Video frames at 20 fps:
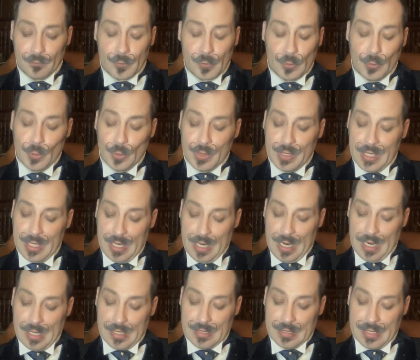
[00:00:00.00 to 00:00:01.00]
Look
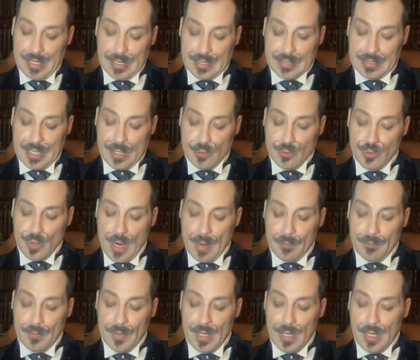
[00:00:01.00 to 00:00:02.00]
here, says
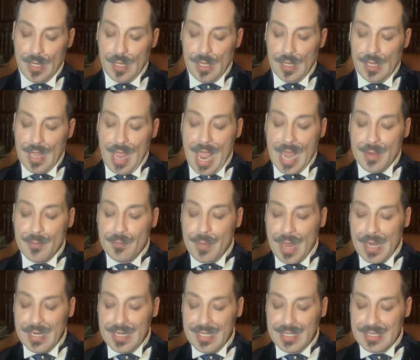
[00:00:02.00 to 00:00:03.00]
Sintram, and
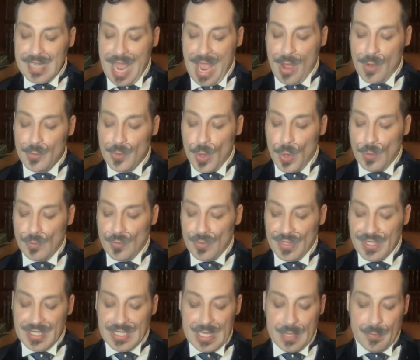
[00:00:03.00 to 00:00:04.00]
bends down over
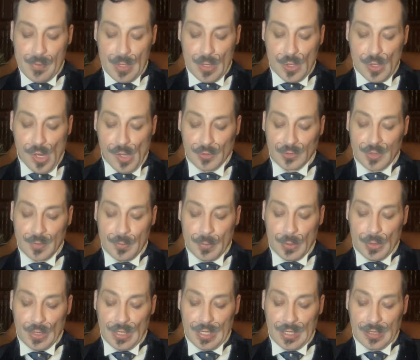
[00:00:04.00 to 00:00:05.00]
the sleeping Gosta
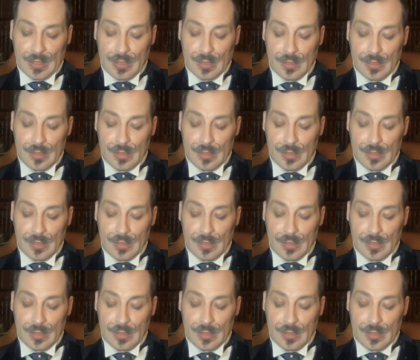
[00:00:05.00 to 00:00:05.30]
Berling.